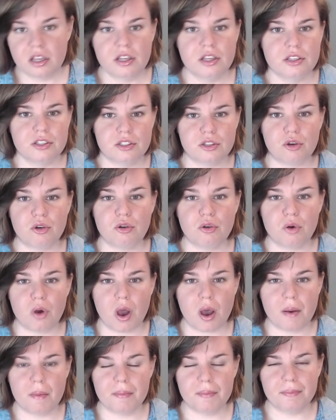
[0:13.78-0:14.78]
So
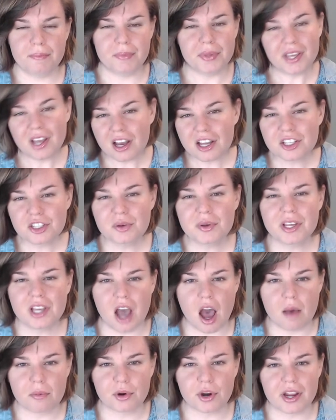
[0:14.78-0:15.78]
beyond doing
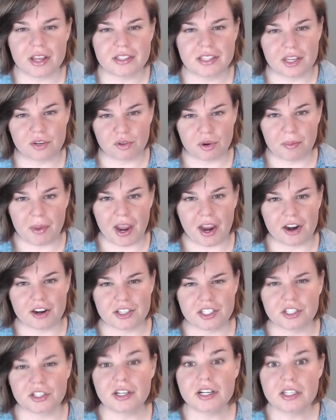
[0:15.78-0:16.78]
upgrades and repairs,
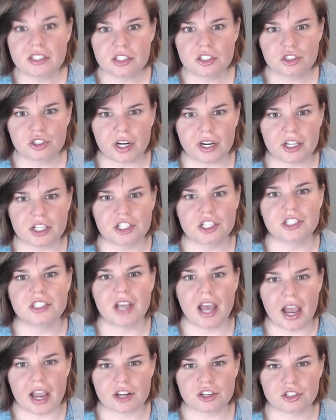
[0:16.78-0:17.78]
there is a strategy to
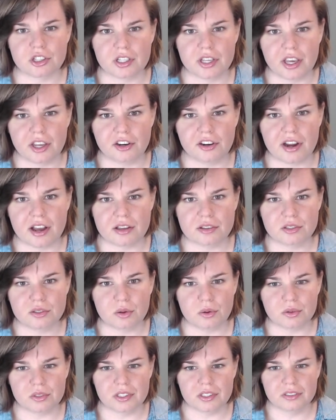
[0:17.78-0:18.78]
actually get your house
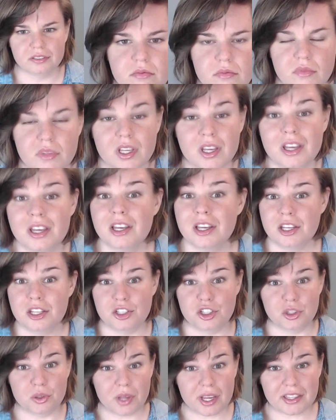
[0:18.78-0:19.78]
sold.
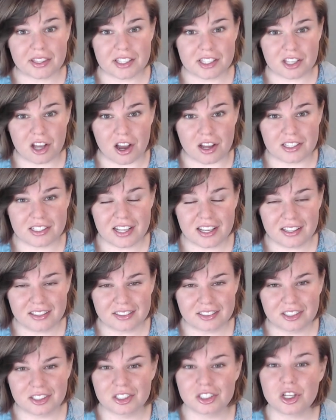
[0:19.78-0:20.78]
Do you like this content?
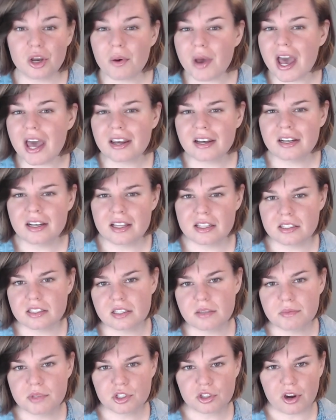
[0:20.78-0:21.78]
Go ahead and hit
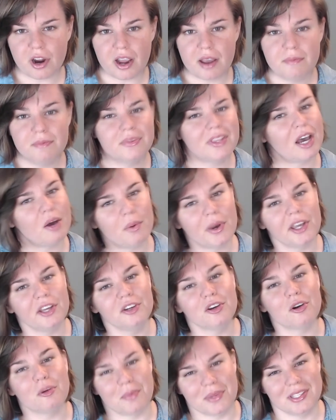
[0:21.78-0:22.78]
subscribe, that way you
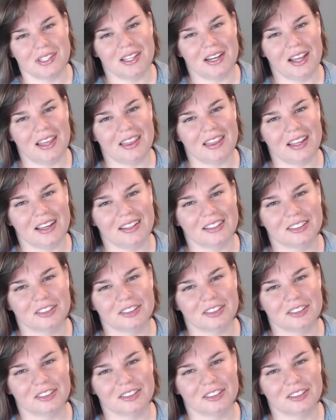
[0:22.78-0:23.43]
don't miss anything.